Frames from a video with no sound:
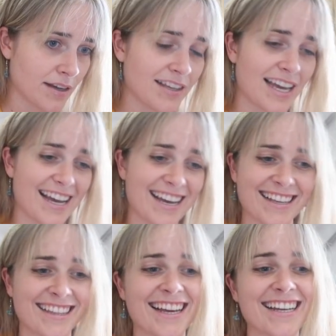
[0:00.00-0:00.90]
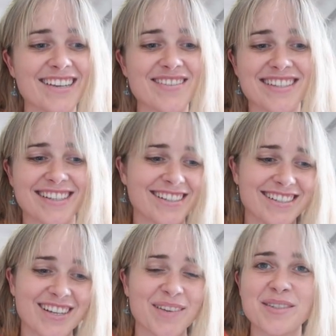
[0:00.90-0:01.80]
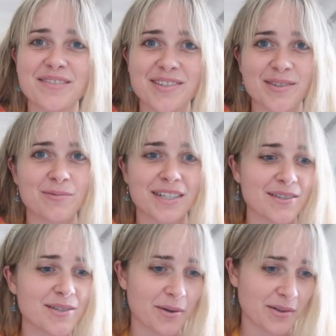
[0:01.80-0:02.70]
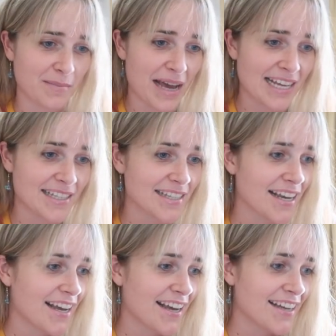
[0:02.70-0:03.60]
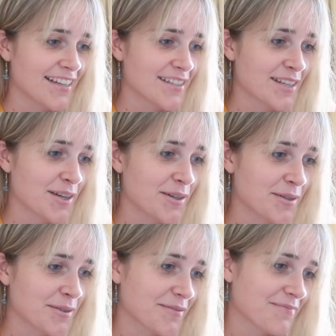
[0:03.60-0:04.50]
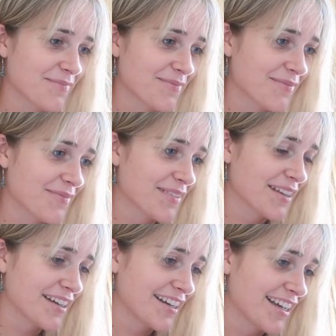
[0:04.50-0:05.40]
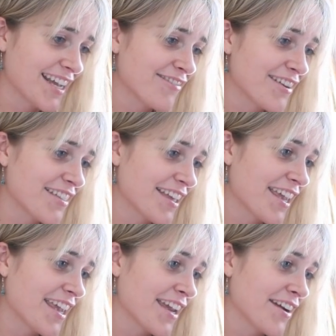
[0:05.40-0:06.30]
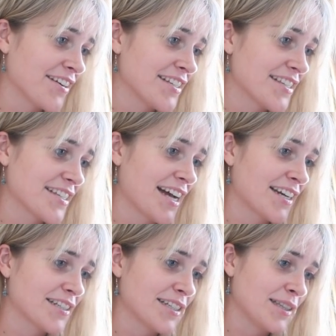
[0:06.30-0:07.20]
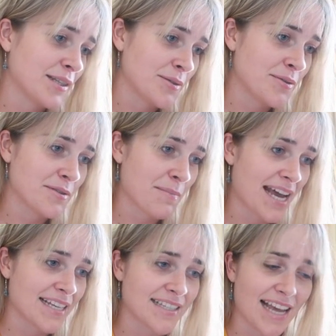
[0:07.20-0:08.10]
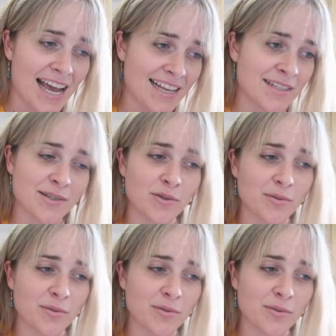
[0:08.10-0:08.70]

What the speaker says: Okay, and that gives it in terms of just one solar mass. So everything here is starting to lose mass as it